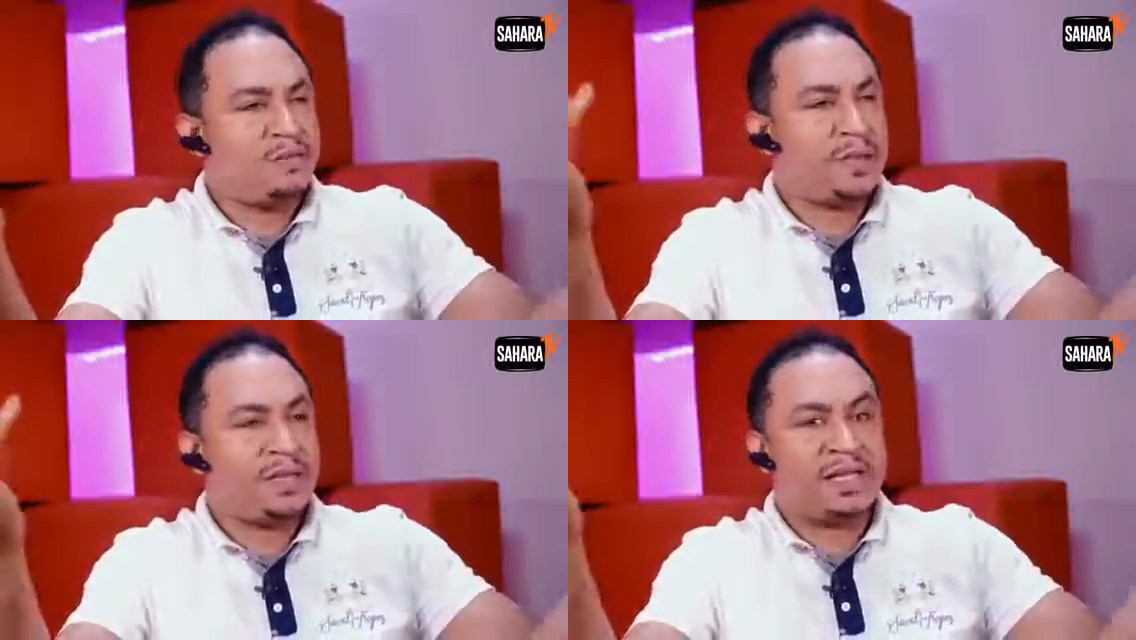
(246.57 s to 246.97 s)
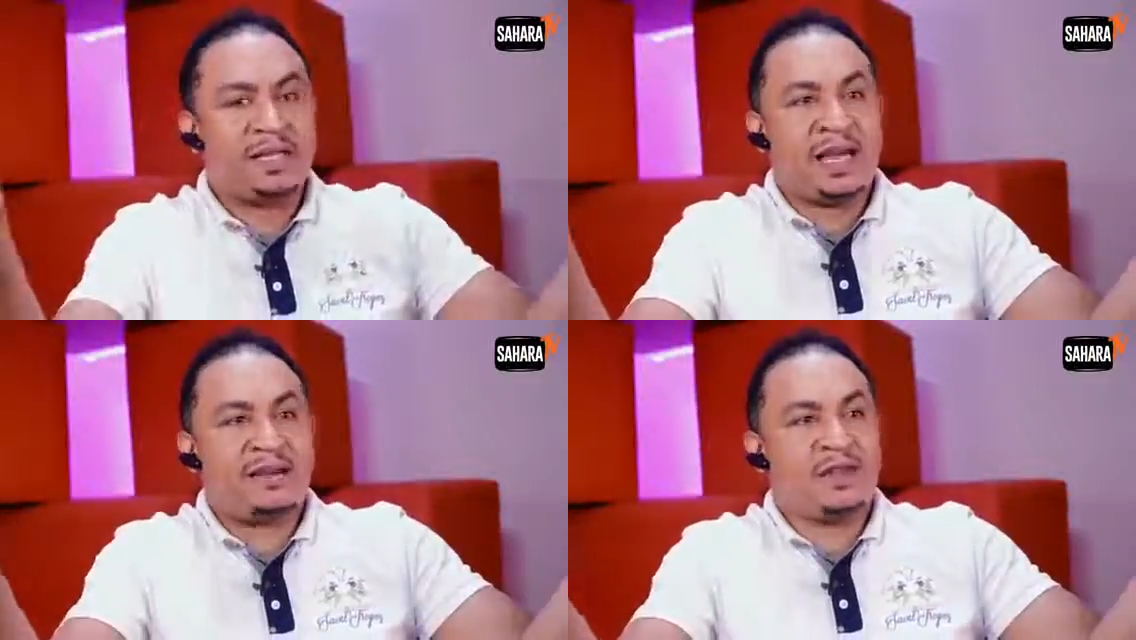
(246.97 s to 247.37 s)
Maybe they
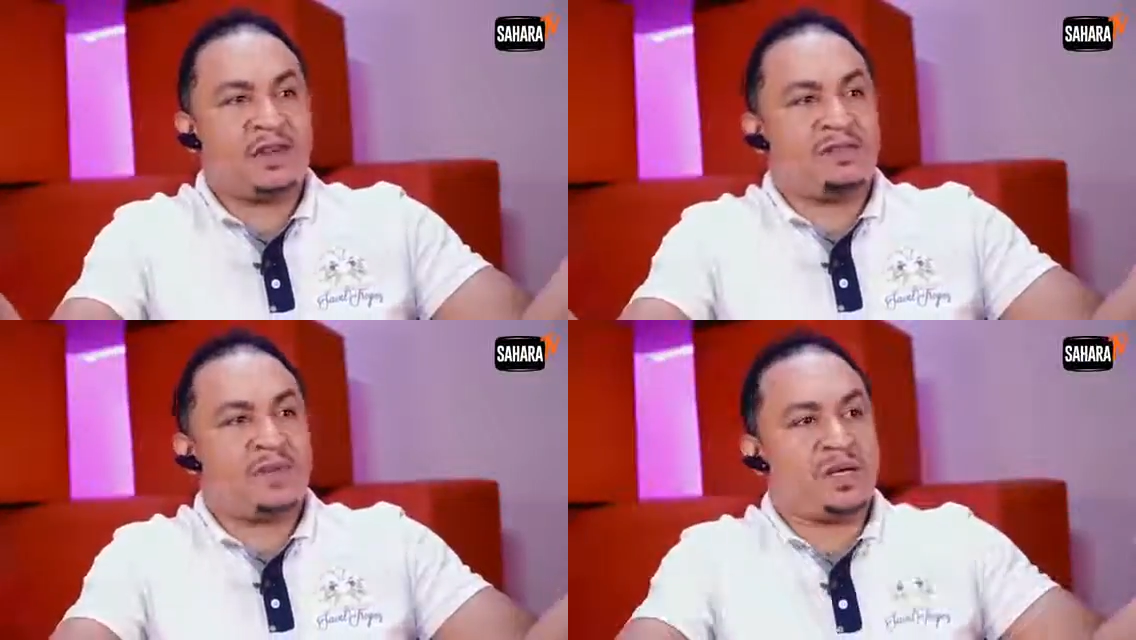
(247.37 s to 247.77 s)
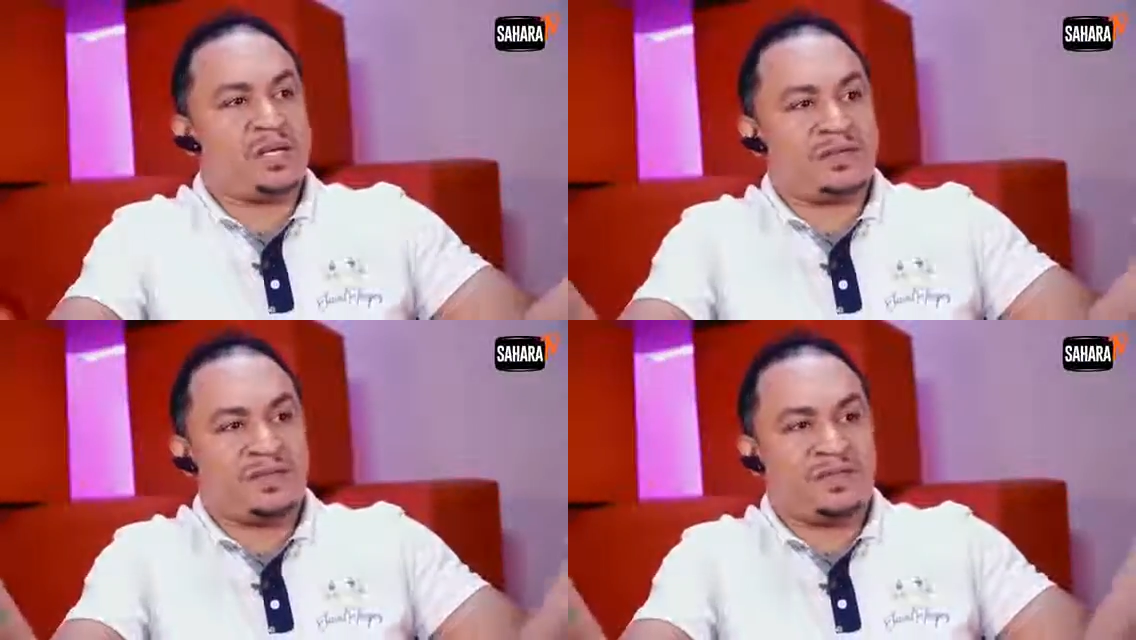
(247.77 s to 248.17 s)
didn't have enough
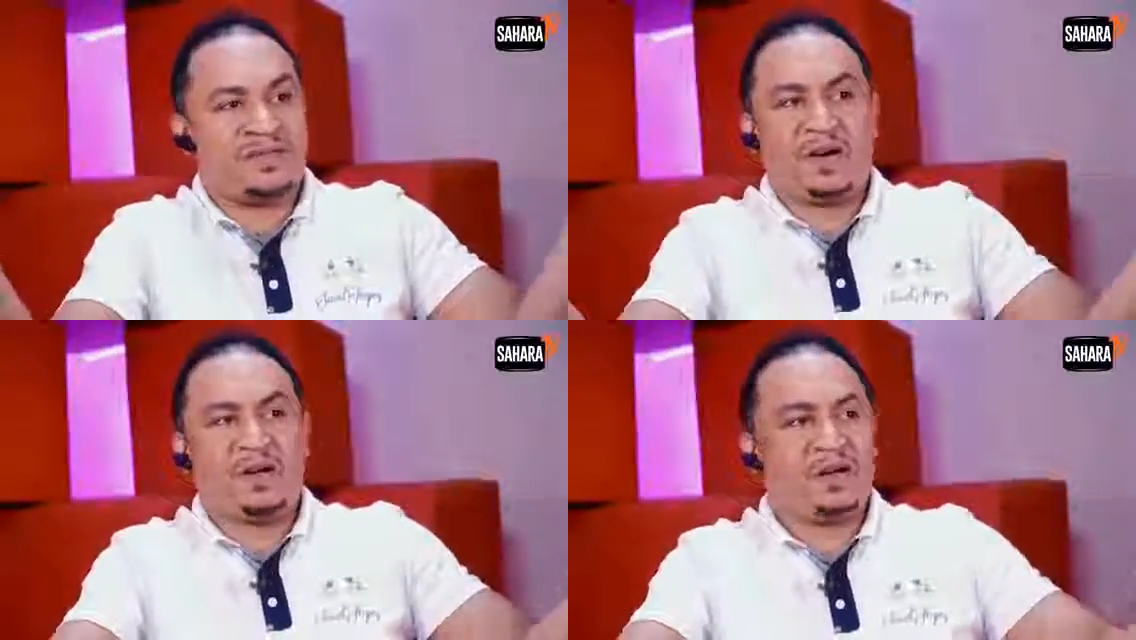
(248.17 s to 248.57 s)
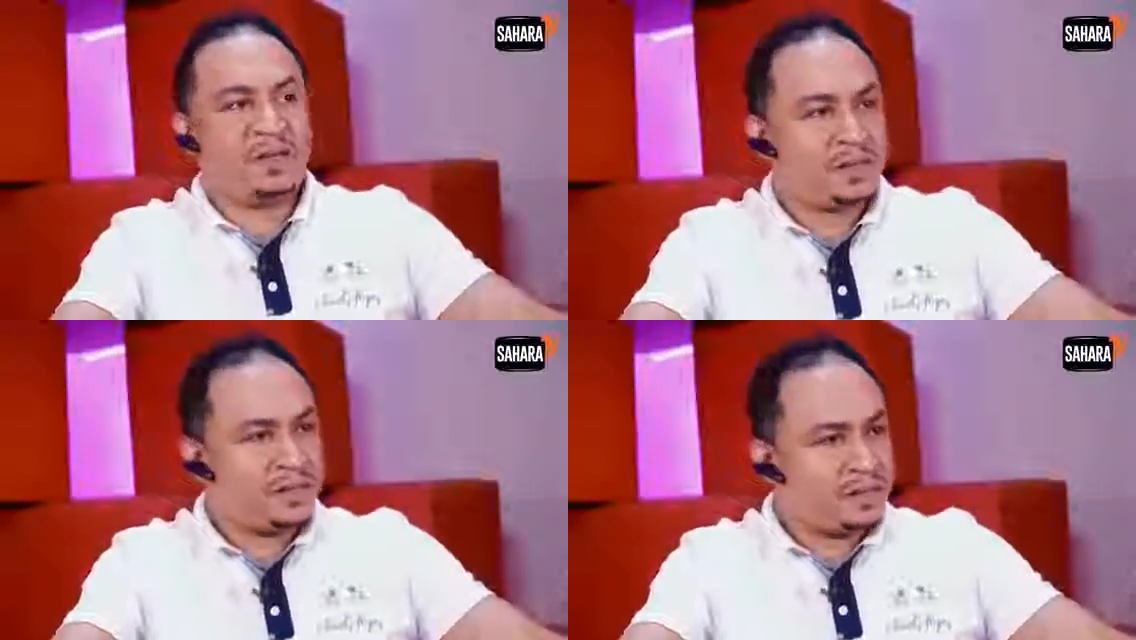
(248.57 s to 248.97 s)
money to
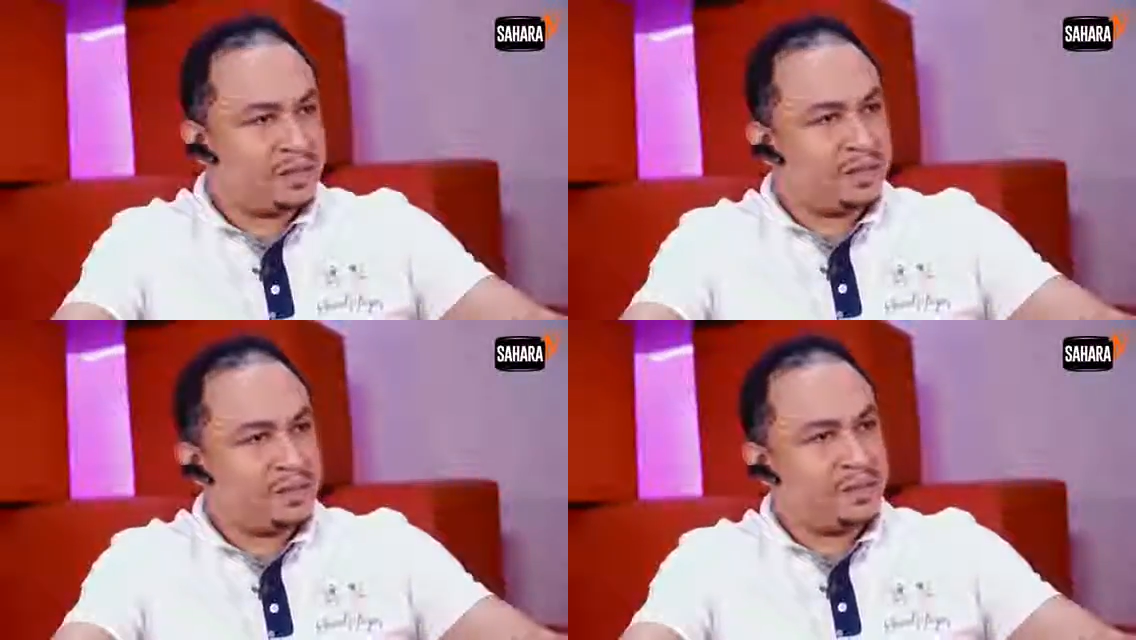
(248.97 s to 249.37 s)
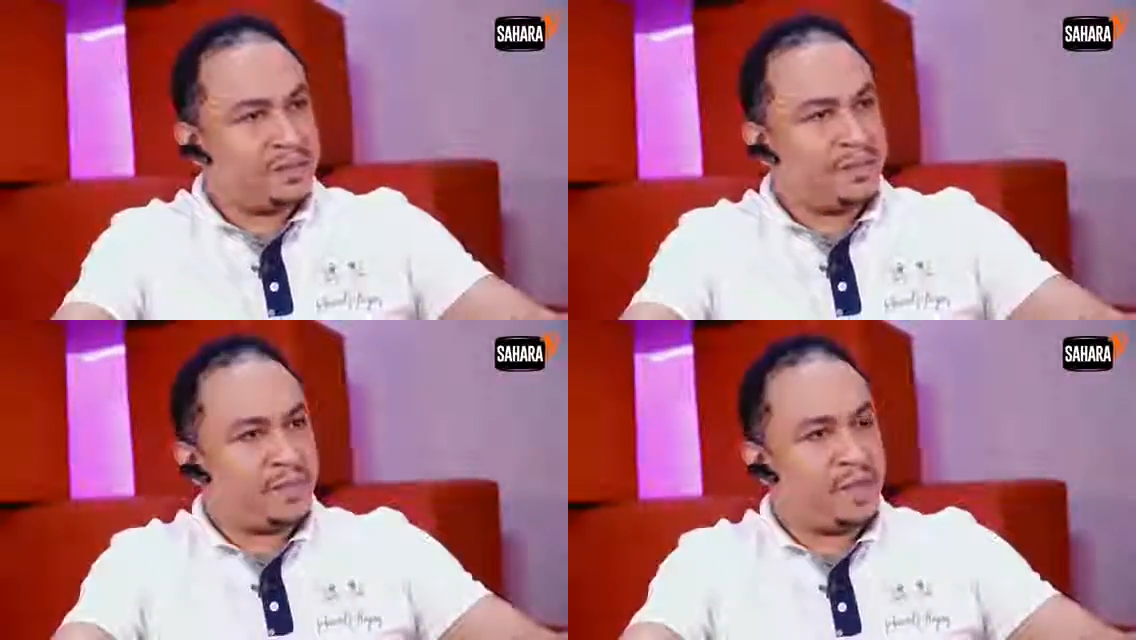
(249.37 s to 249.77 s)
fund
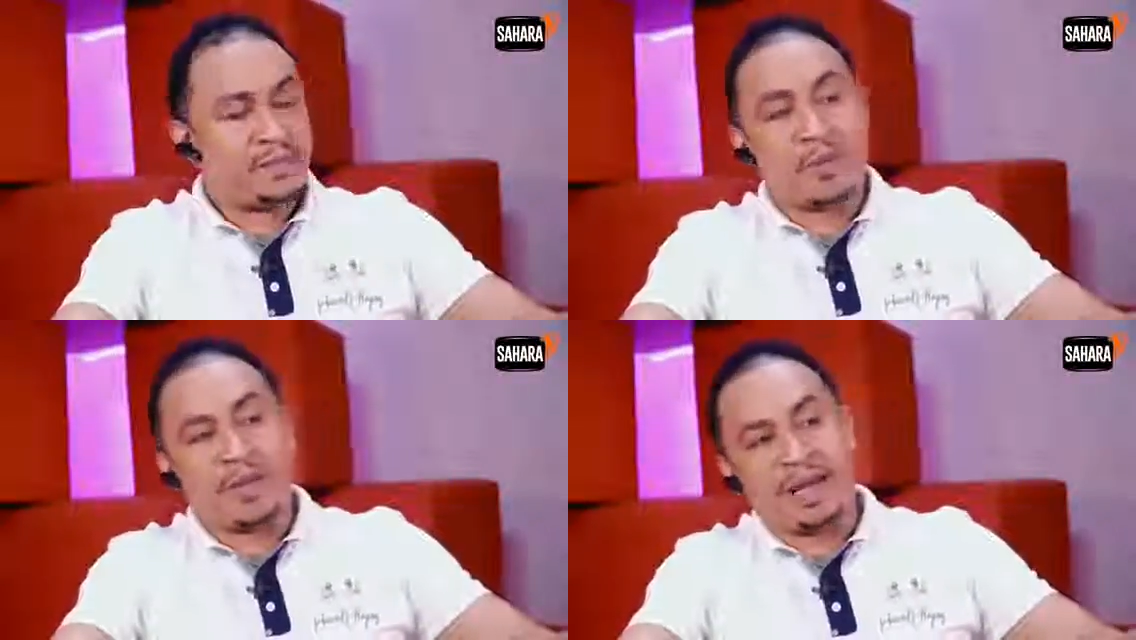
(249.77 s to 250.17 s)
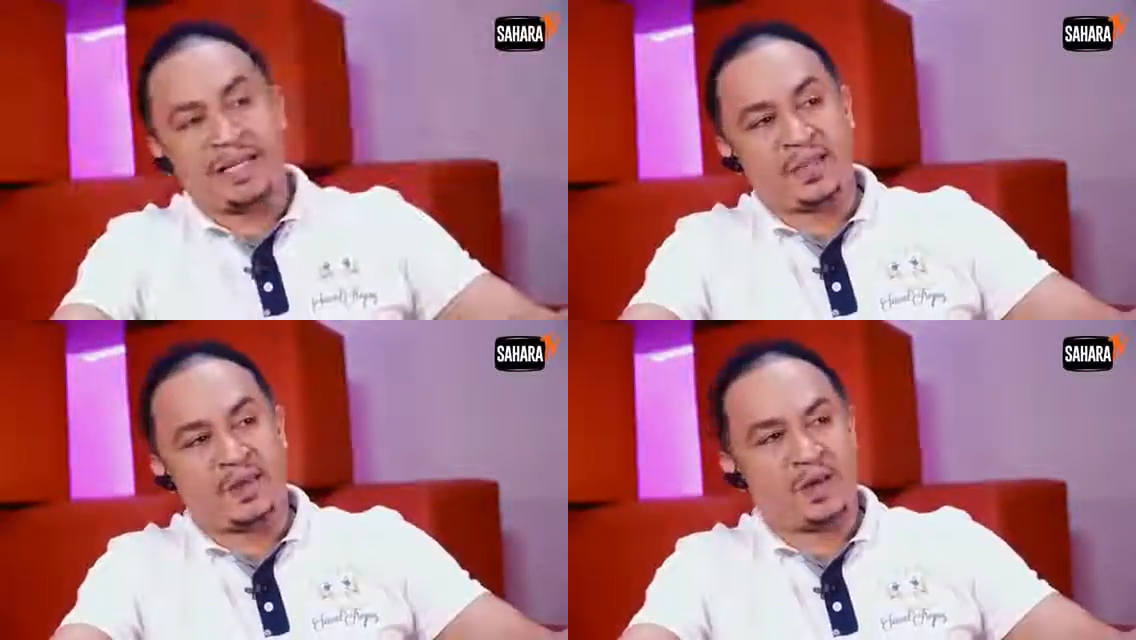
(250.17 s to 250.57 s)
the
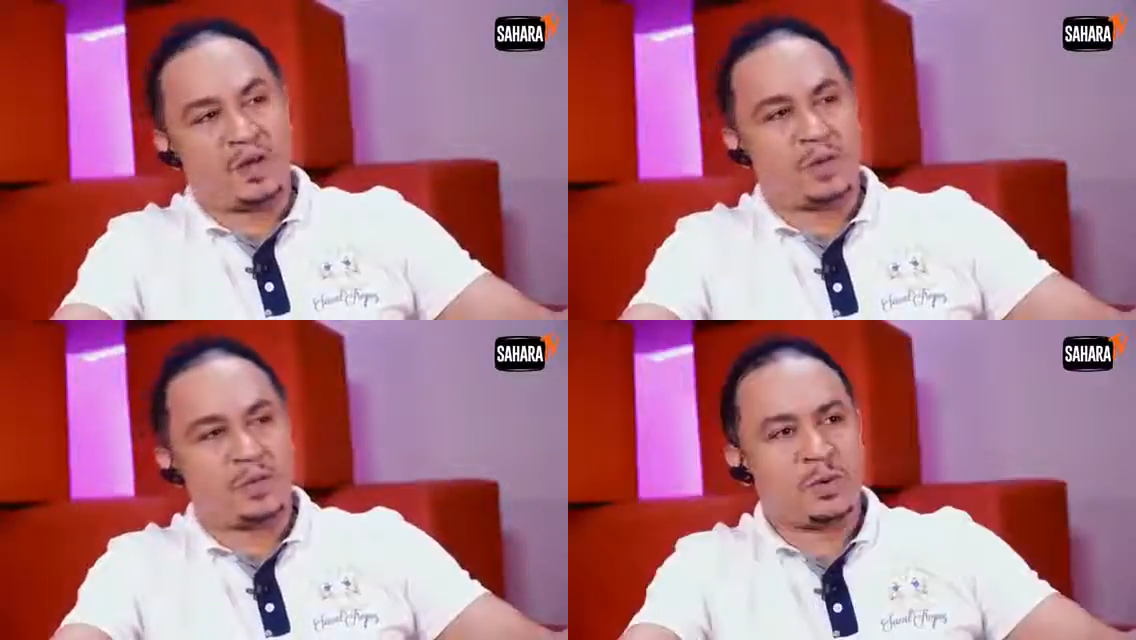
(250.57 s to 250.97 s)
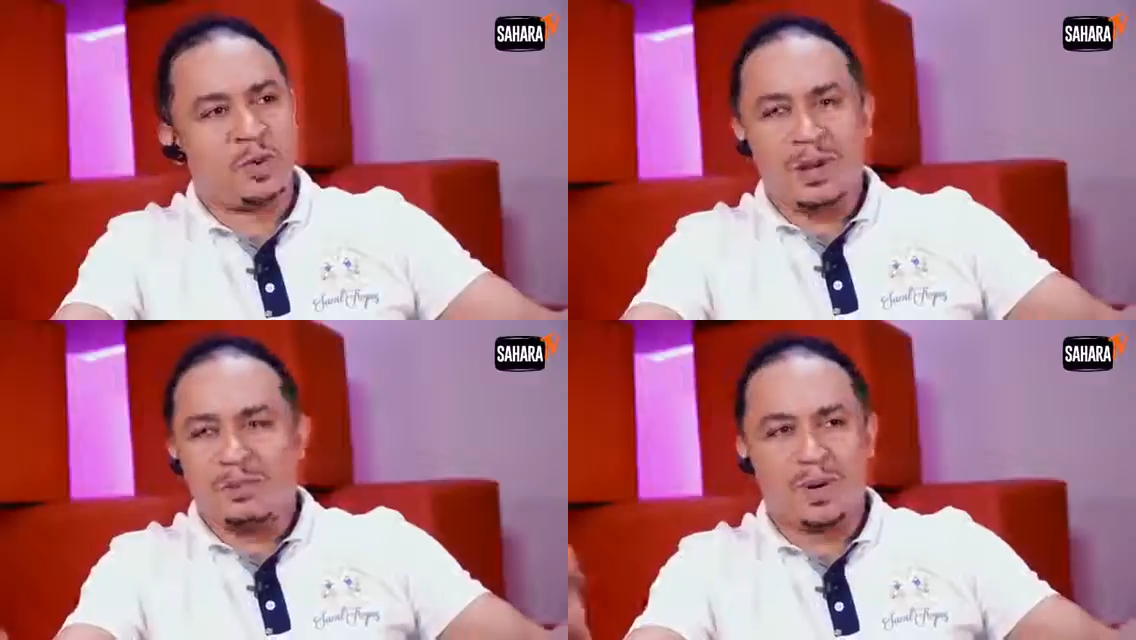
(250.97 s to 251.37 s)
propagating of the gospel.